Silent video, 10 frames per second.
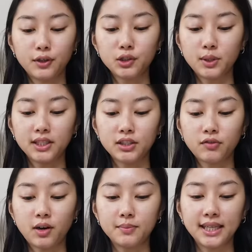first one is
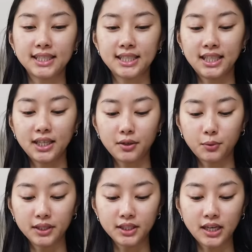from Dasique,
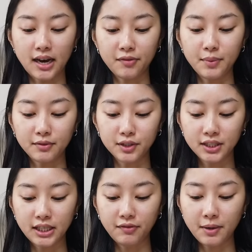which I've been
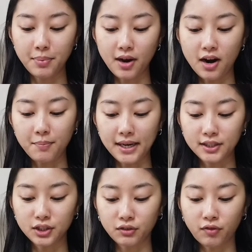receiving P R
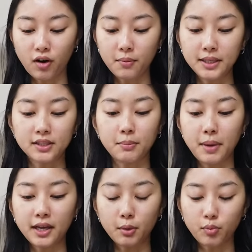packages from. It's a
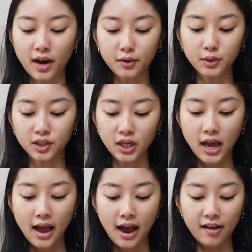makeup brand which
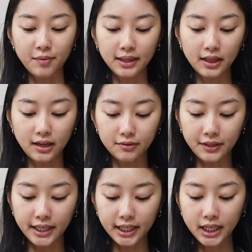I've been
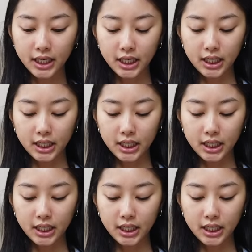loving.